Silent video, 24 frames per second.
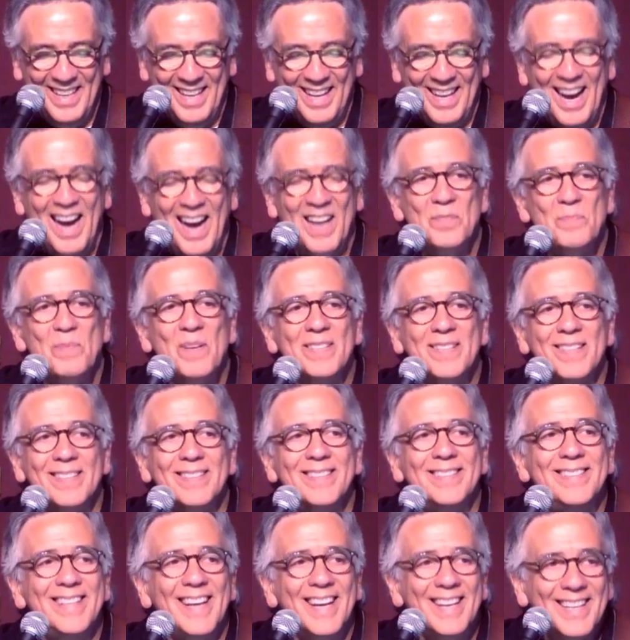I spent a
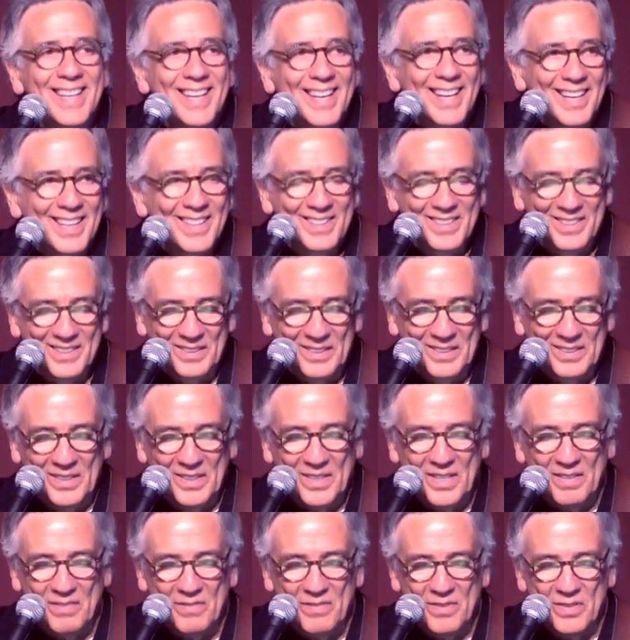decade
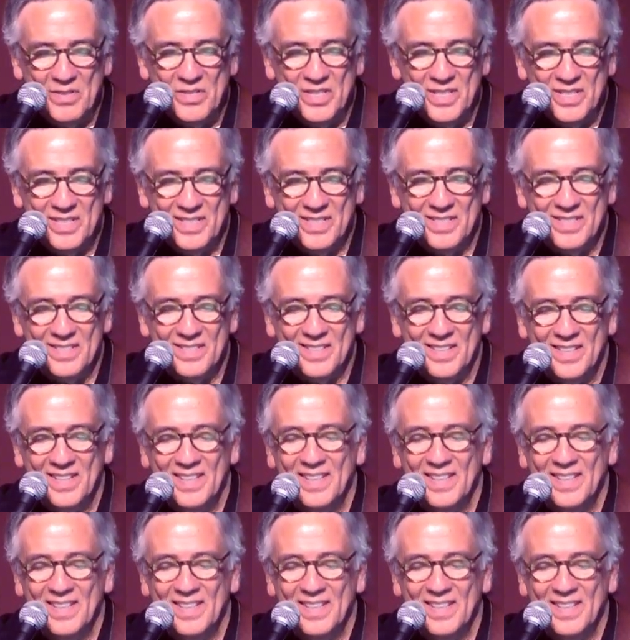looking for Jesus.